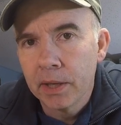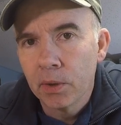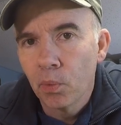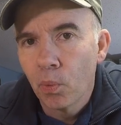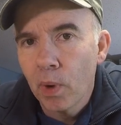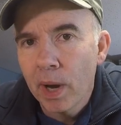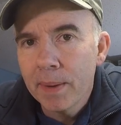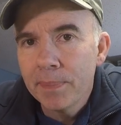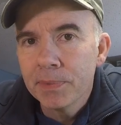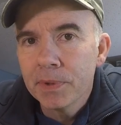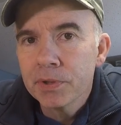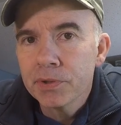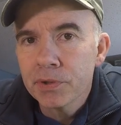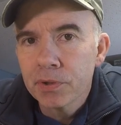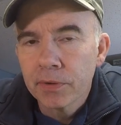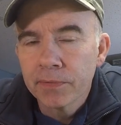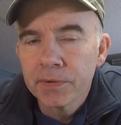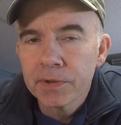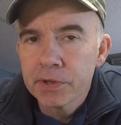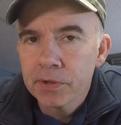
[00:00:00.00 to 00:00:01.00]
and wiped the
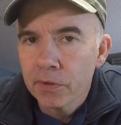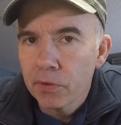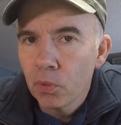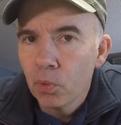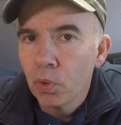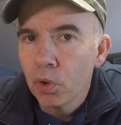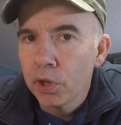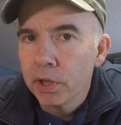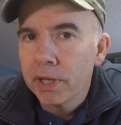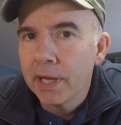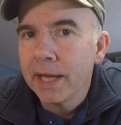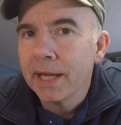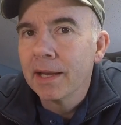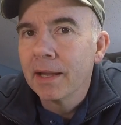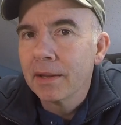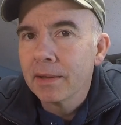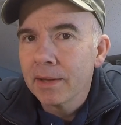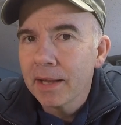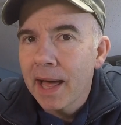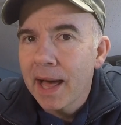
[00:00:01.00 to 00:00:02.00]
surface of the wood and
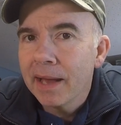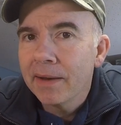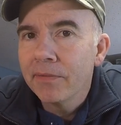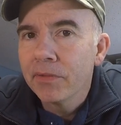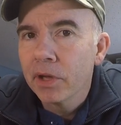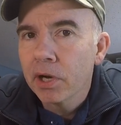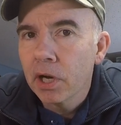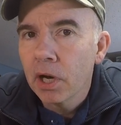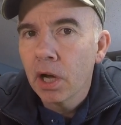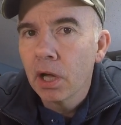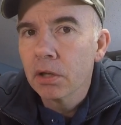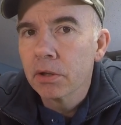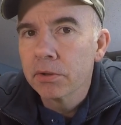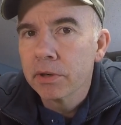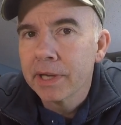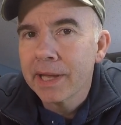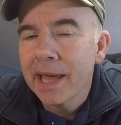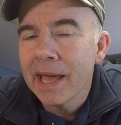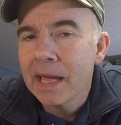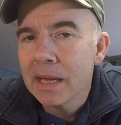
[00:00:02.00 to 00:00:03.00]
a lot of the color
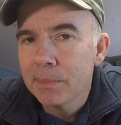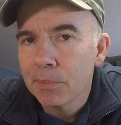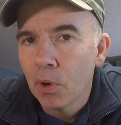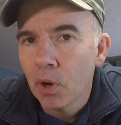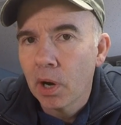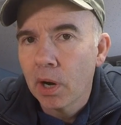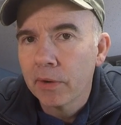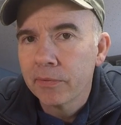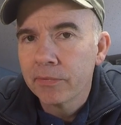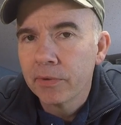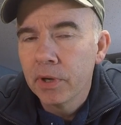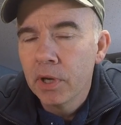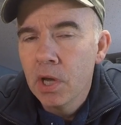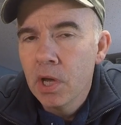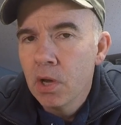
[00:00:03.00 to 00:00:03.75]
came off,